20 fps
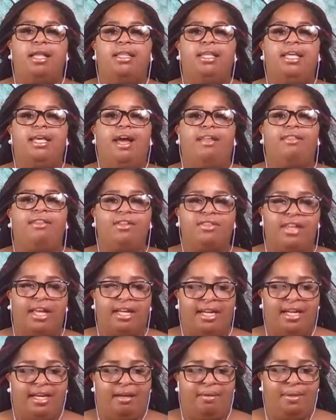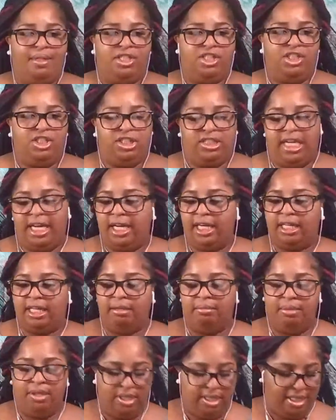the other thing that I wanted to share,
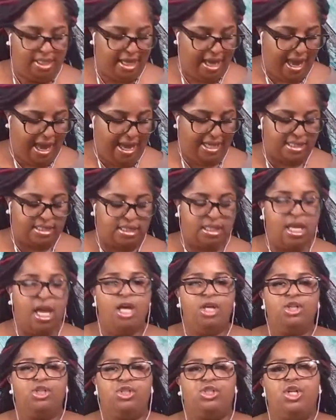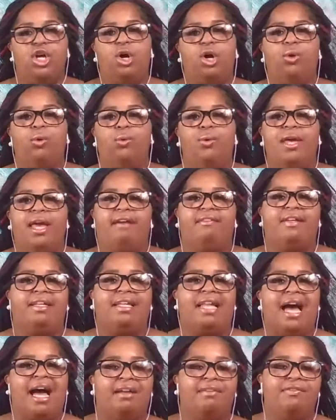community acts. So we have a
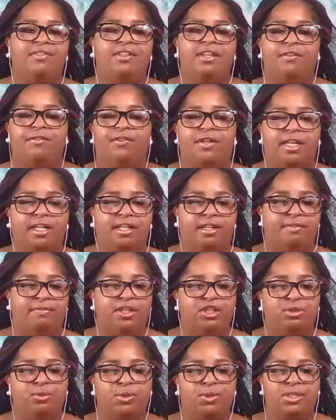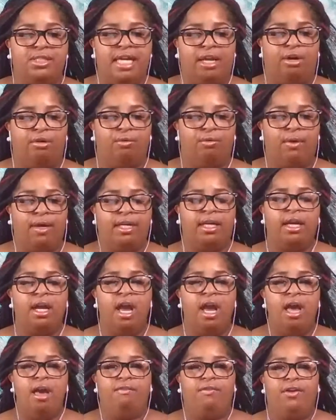lot of different individuals that are running
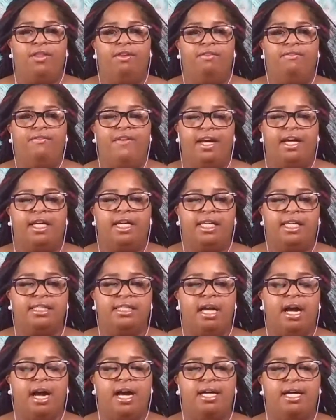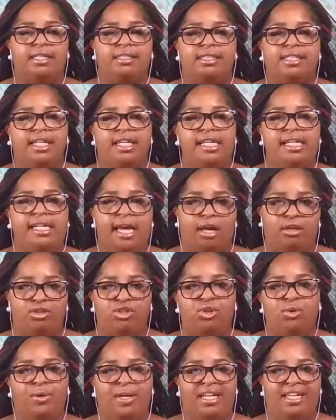for the various city
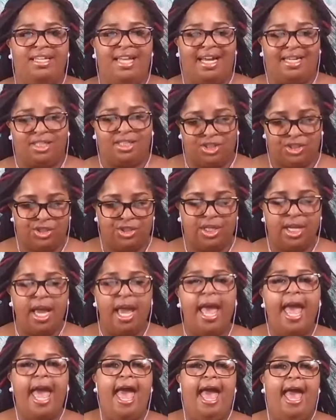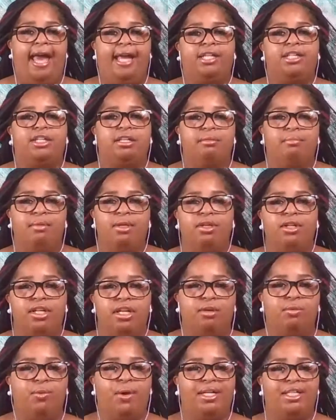council election. And
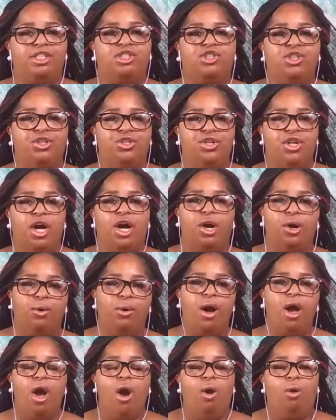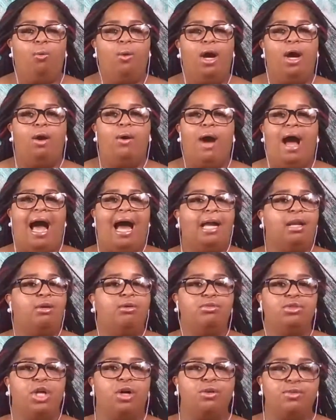community wanted to know, well, I
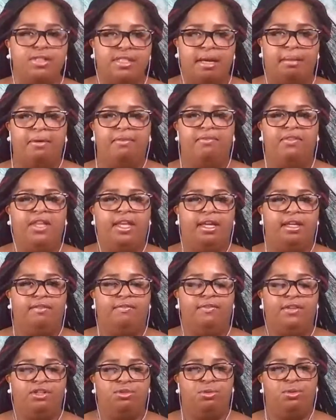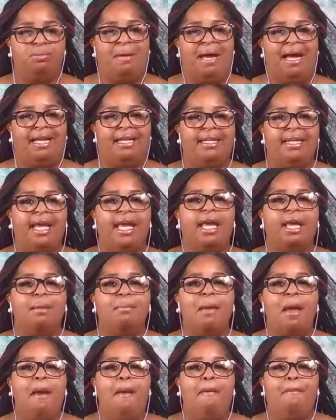don't know some of the individuals by
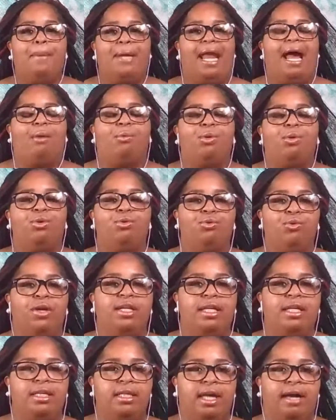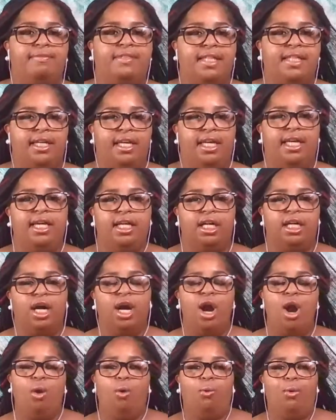name, but I would really love to hear
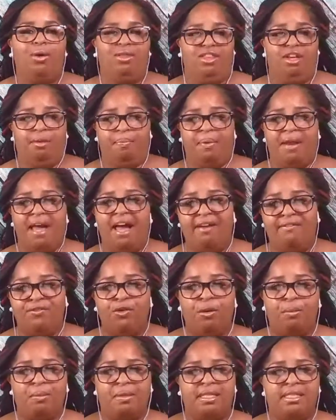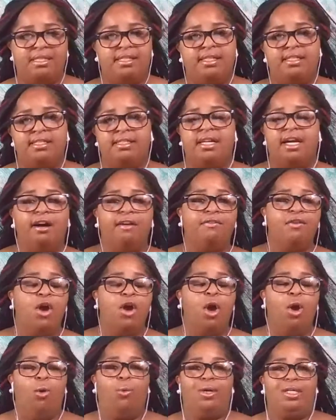what their platform consists of,
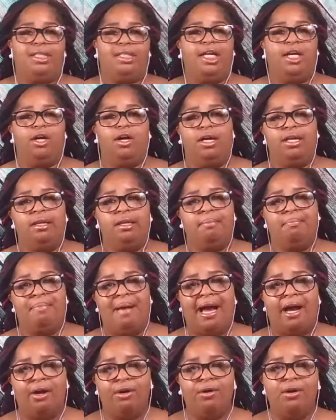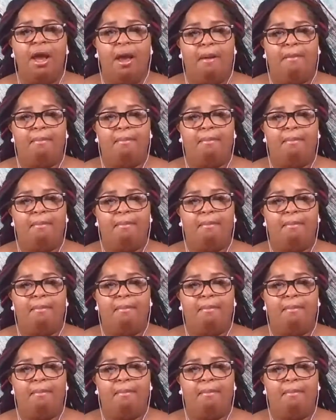what they're all about,